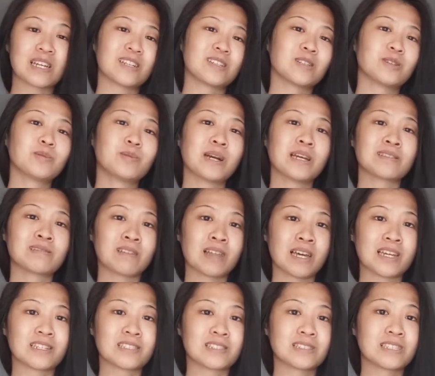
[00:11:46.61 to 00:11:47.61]
I knew I
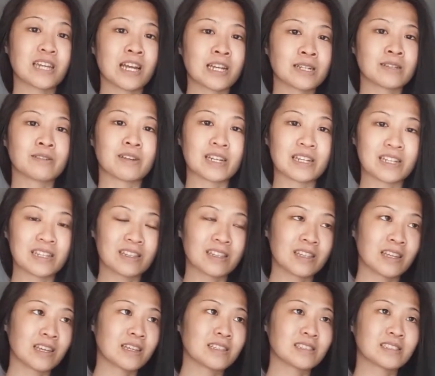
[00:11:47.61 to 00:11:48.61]
liked decorating
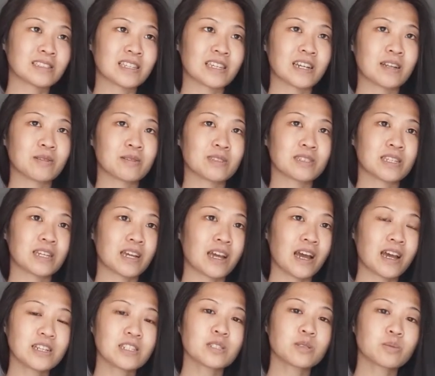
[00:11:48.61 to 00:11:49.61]
things, and I was like,
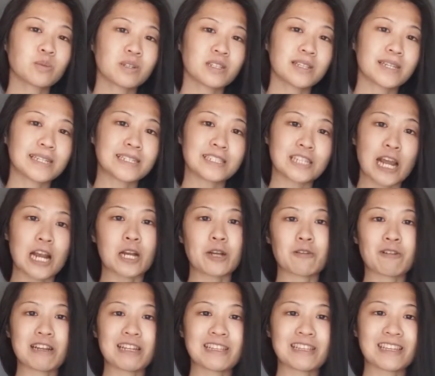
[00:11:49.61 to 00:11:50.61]
I just want to, like,
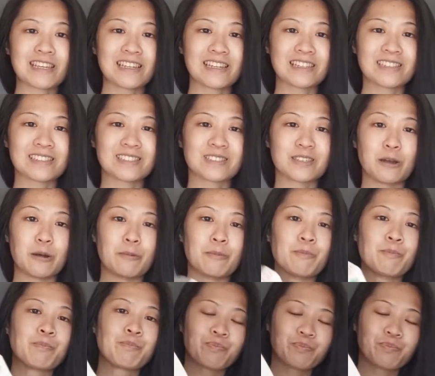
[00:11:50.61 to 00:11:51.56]
decorate things. So